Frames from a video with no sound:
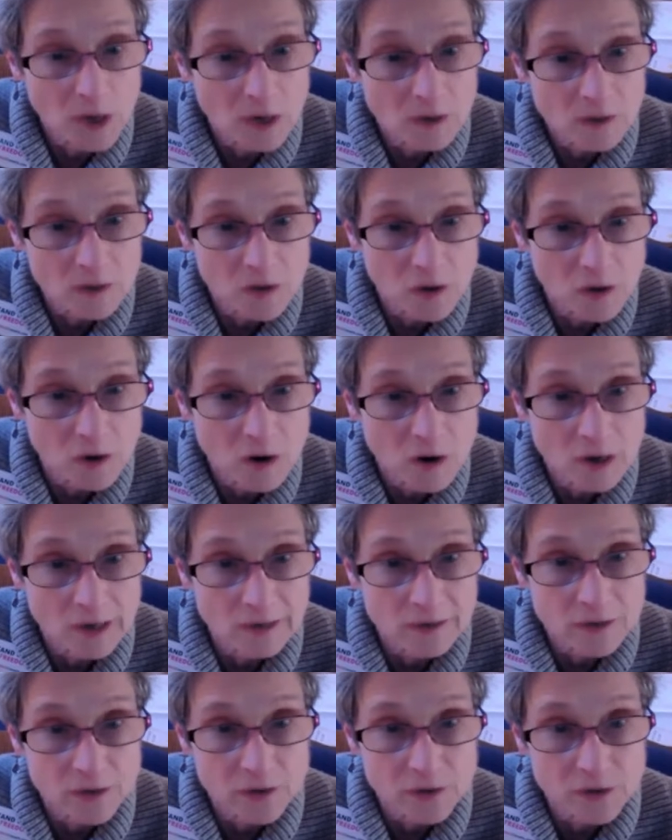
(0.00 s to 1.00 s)
because our
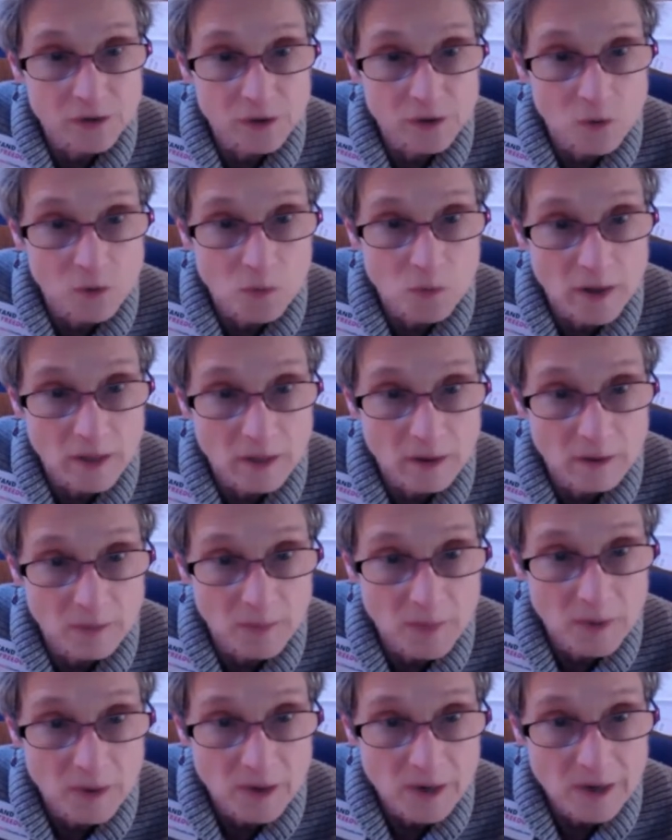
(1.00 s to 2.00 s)
hearts are so with
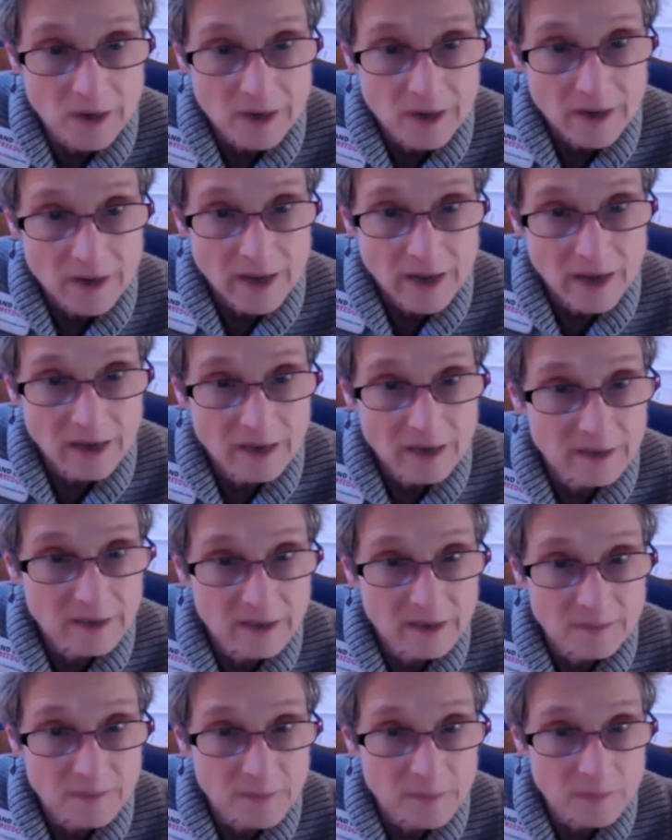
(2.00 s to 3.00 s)
him.
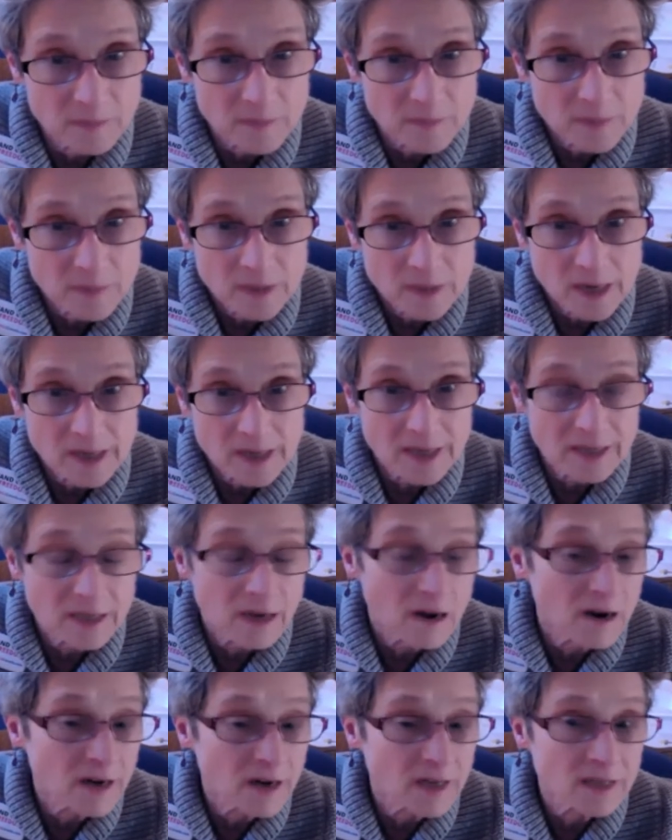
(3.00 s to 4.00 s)
And
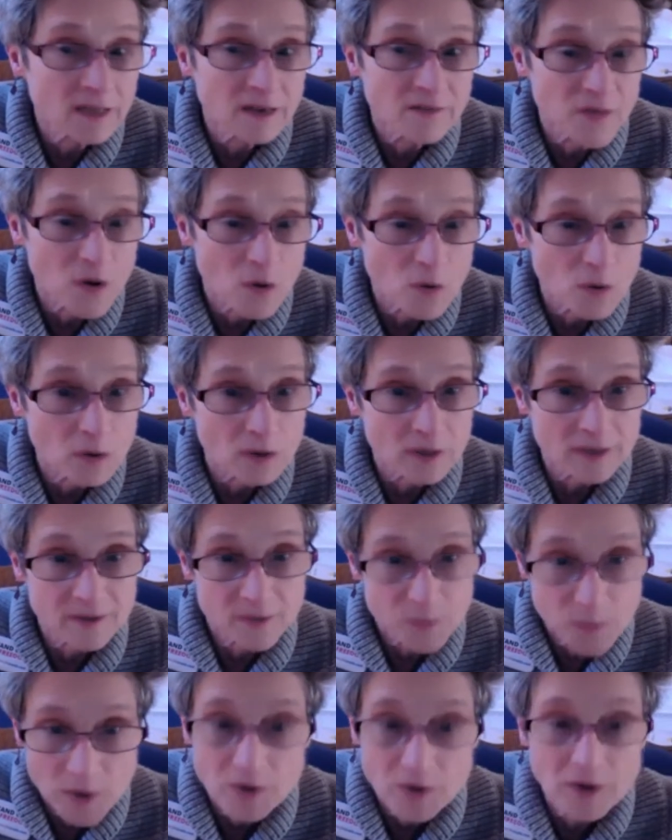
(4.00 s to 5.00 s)
I love the whole
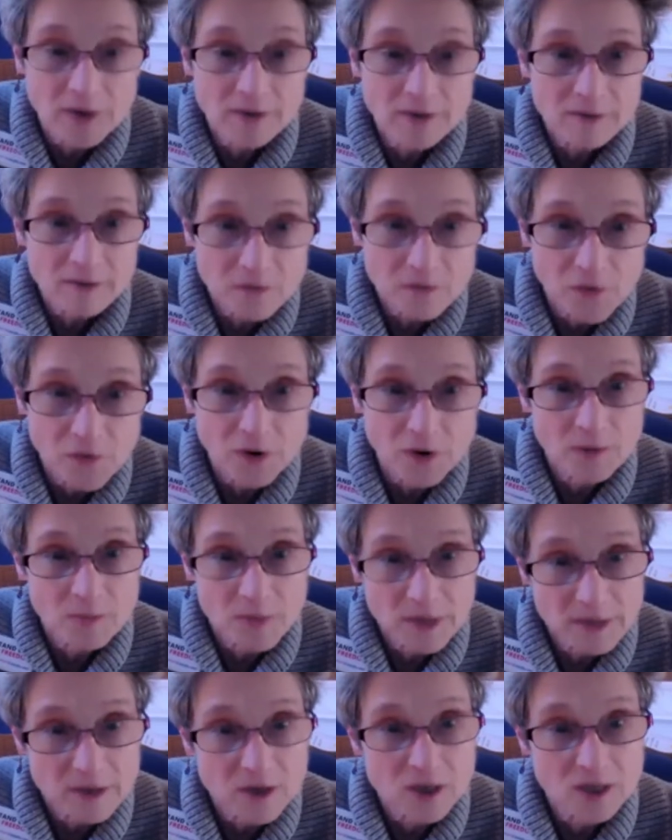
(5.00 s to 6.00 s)
experience very
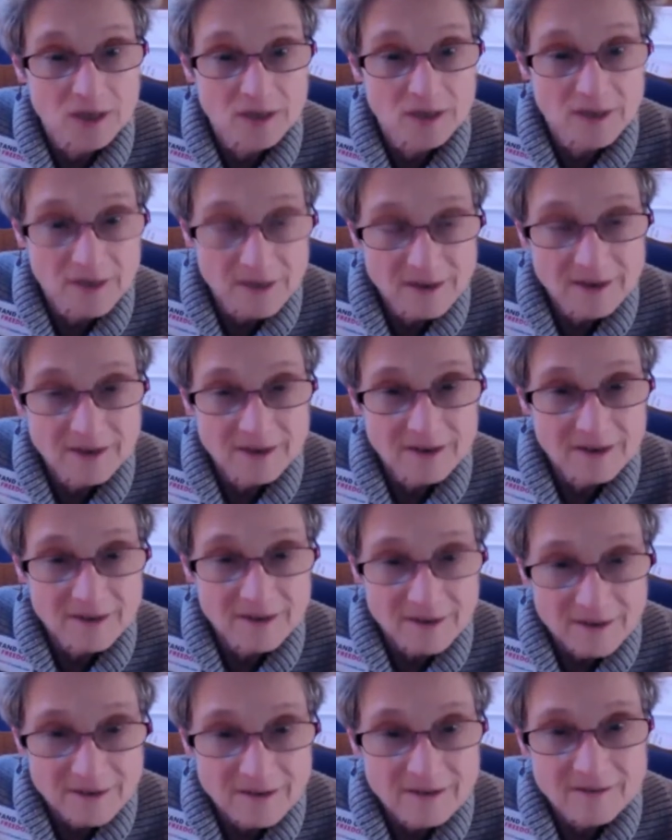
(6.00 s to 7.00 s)
much.
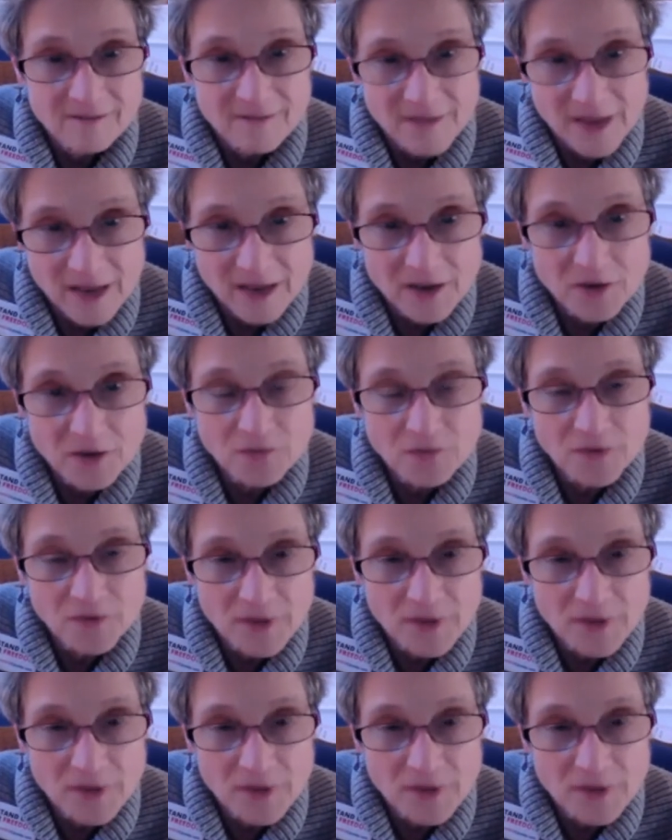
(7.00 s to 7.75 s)
Thank you for